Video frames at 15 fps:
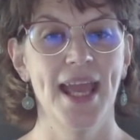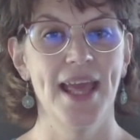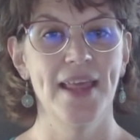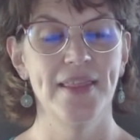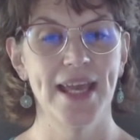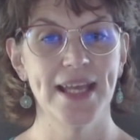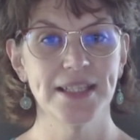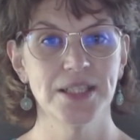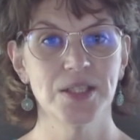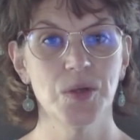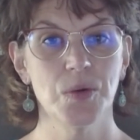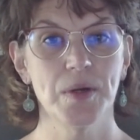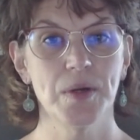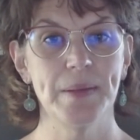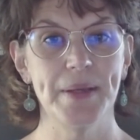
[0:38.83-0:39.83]
And that
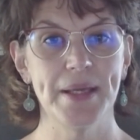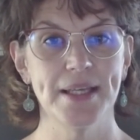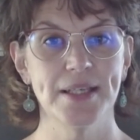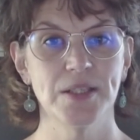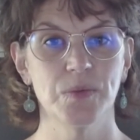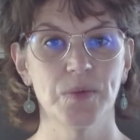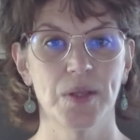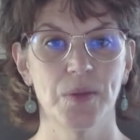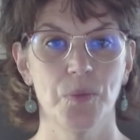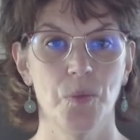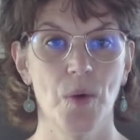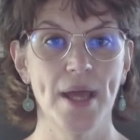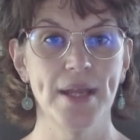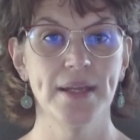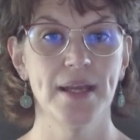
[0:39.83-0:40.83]
story begins with
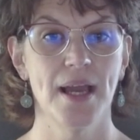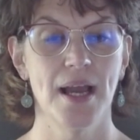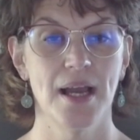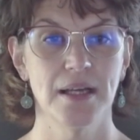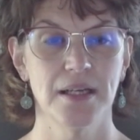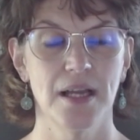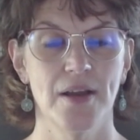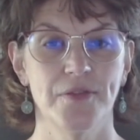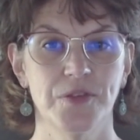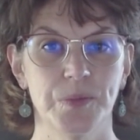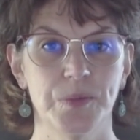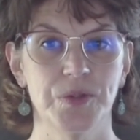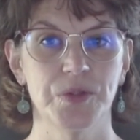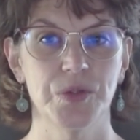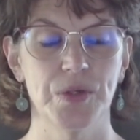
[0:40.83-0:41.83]
one
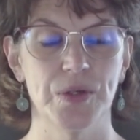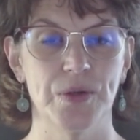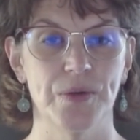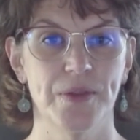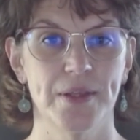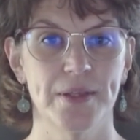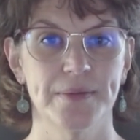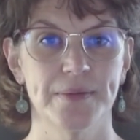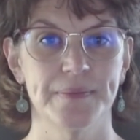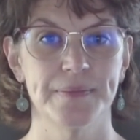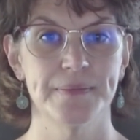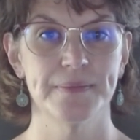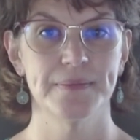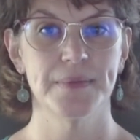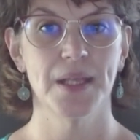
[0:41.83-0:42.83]
uncomfortable truth
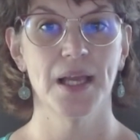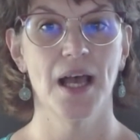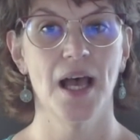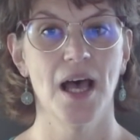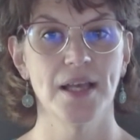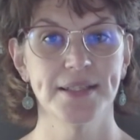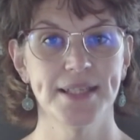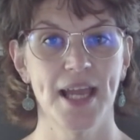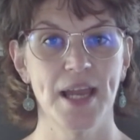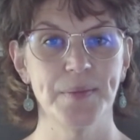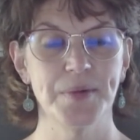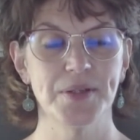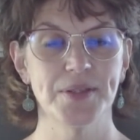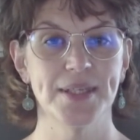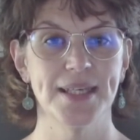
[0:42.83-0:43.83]

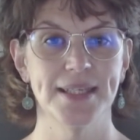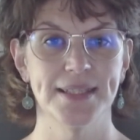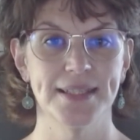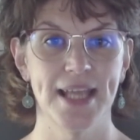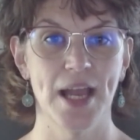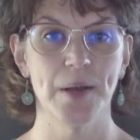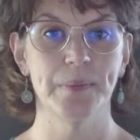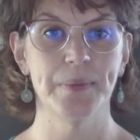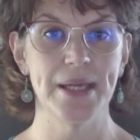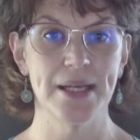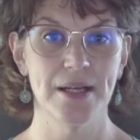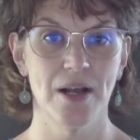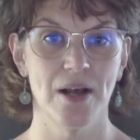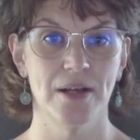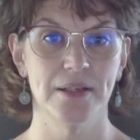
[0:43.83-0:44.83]
Alzheimer's is now
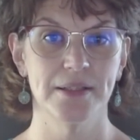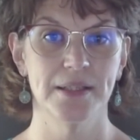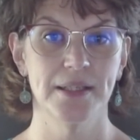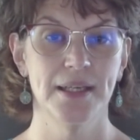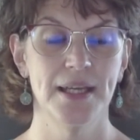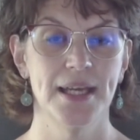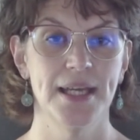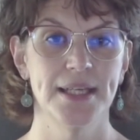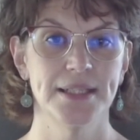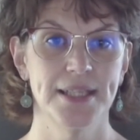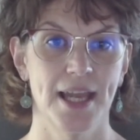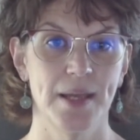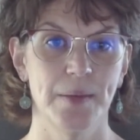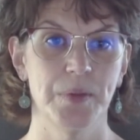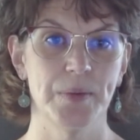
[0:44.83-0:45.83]
being called
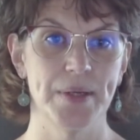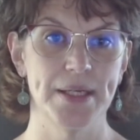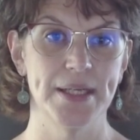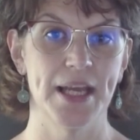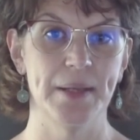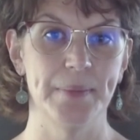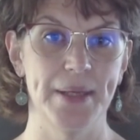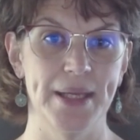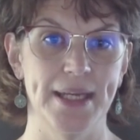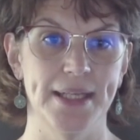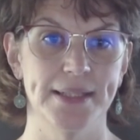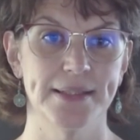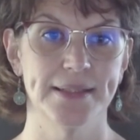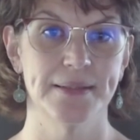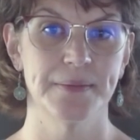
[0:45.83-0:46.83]
type 3
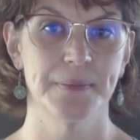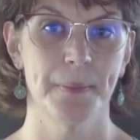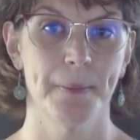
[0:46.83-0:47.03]
diabetes.